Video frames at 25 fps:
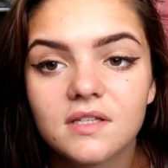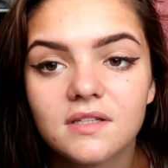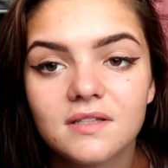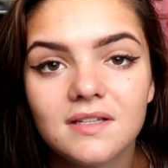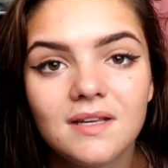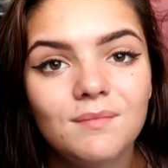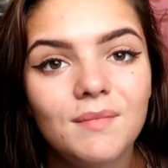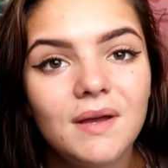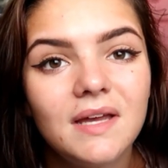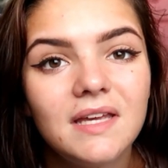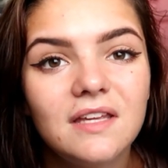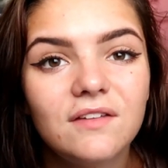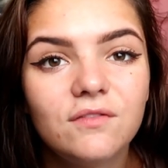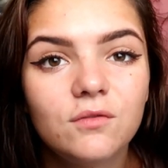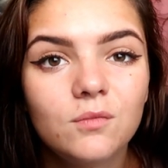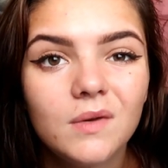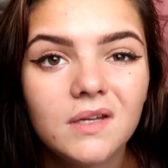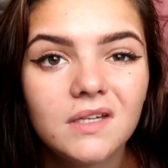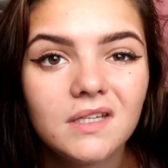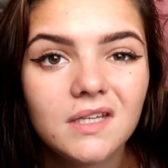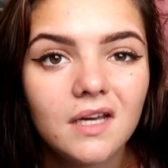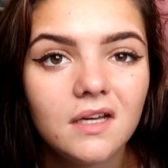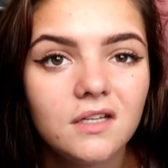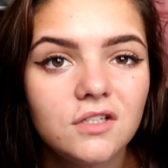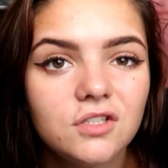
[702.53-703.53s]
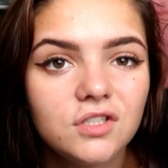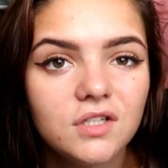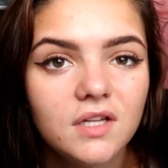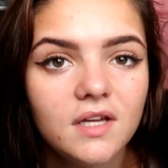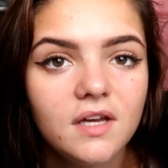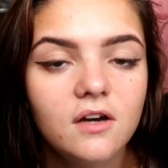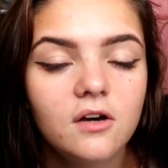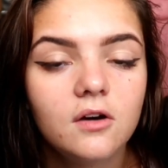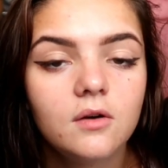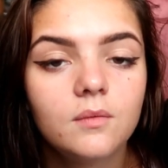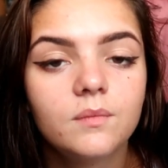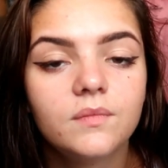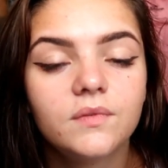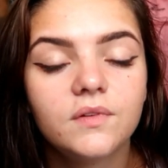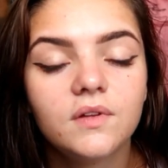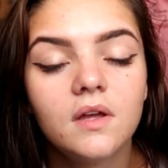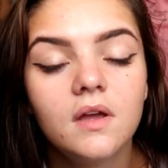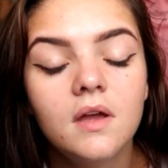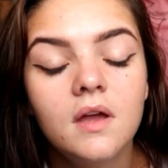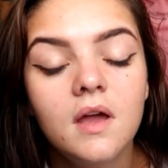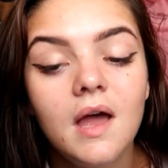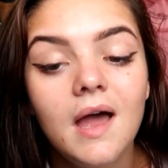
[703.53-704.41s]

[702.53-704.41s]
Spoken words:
because they may give you medication that helps.